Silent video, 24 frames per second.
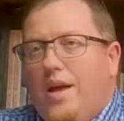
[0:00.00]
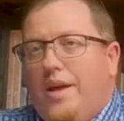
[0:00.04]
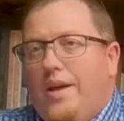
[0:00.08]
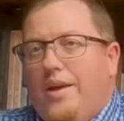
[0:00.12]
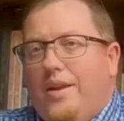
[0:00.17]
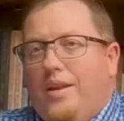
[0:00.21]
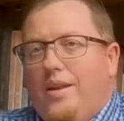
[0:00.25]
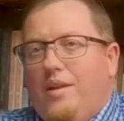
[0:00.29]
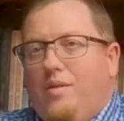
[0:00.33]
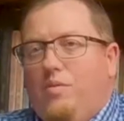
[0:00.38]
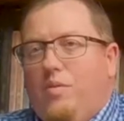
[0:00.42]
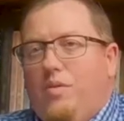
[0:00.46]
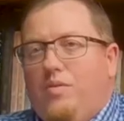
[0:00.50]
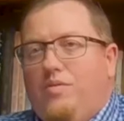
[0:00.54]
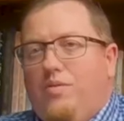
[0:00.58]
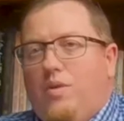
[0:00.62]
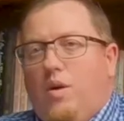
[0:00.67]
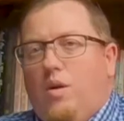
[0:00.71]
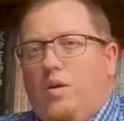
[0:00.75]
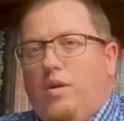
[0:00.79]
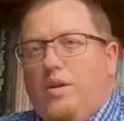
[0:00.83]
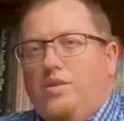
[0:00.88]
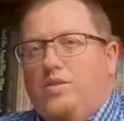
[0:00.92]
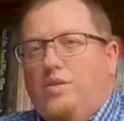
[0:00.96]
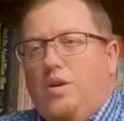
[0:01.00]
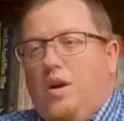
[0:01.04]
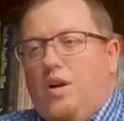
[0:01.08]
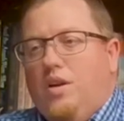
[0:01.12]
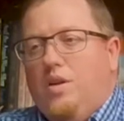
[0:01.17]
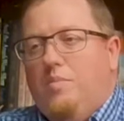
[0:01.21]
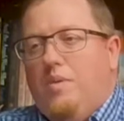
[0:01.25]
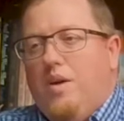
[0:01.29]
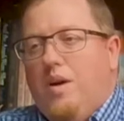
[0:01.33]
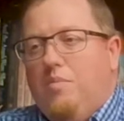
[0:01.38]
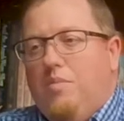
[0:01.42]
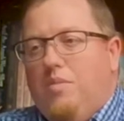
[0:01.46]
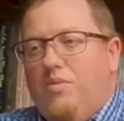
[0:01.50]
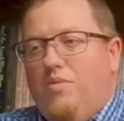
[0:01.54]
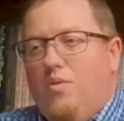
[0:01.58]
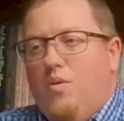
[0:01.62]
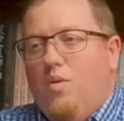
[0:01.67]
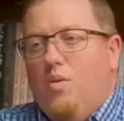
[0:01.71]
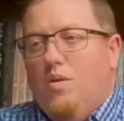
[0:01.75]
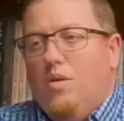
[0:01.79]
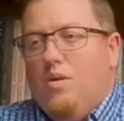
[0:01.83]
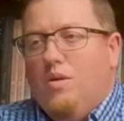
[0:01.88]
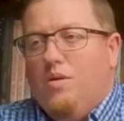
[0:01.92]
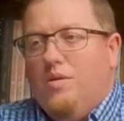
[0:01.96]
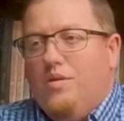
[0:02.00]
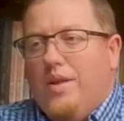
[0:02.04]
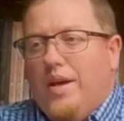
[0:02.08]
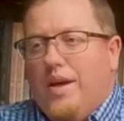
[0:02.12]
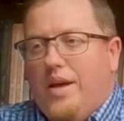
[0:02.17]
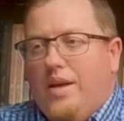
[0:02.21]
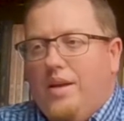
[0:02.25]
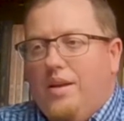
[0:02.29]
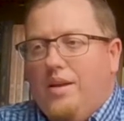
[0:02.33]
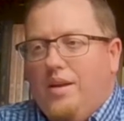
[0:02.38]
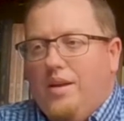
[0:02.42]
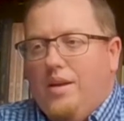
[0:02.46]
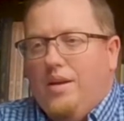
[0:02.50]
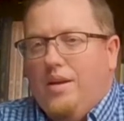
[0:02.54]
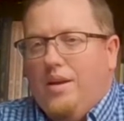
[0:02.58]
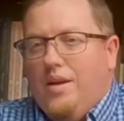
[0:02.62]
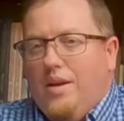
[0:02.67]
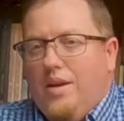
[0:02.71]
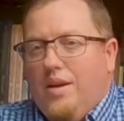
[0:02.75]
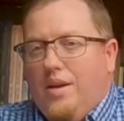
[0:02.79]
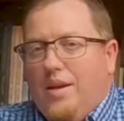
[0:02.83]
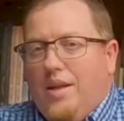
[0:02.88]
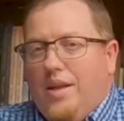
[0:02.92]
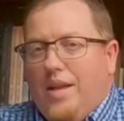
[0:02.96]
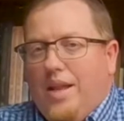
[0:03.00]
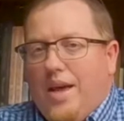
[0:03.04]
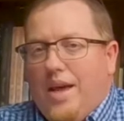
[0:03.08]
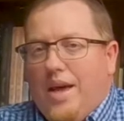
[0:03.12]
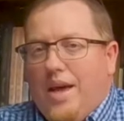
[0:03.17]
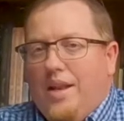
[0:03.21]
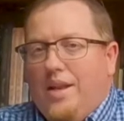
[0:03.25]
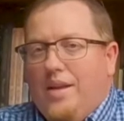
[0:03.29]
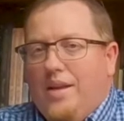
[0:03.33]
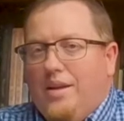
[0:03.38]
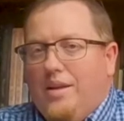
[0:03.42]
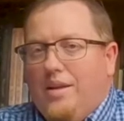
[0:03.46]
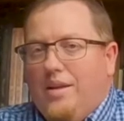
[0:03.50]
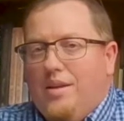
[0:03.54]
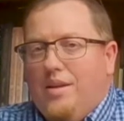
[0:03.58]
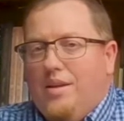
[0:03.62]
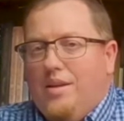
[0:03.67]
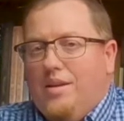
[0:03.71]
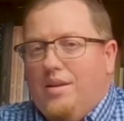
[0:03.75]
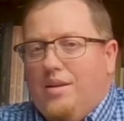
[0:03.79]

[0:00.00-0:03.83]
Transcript: and we've already talked about before that an addict